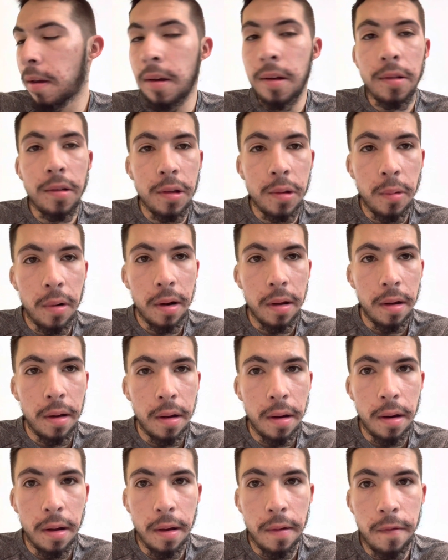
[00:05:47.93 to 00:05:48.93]
Just
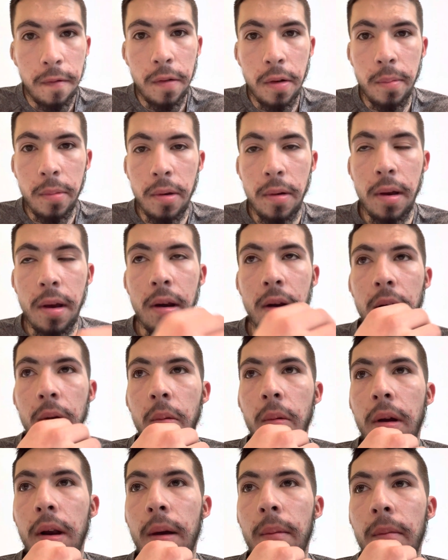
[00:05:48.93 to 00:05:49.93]
wanted to fill
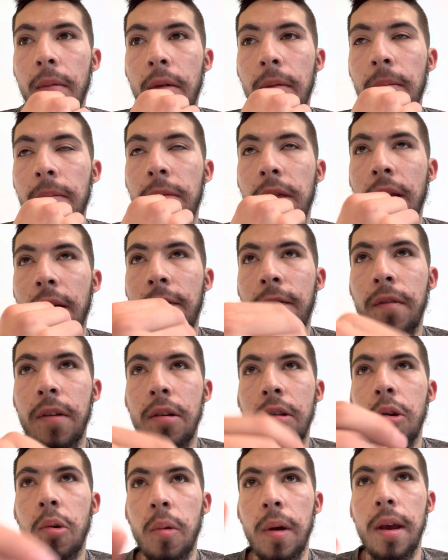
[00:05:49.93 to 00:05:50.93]

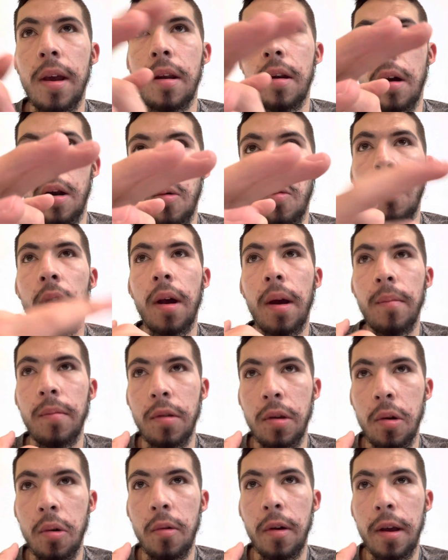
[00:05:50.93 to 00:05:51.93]
you in on what I'm
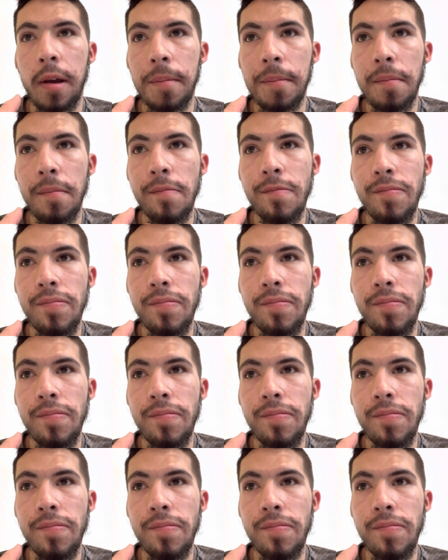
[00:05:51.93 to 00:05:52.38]
doing.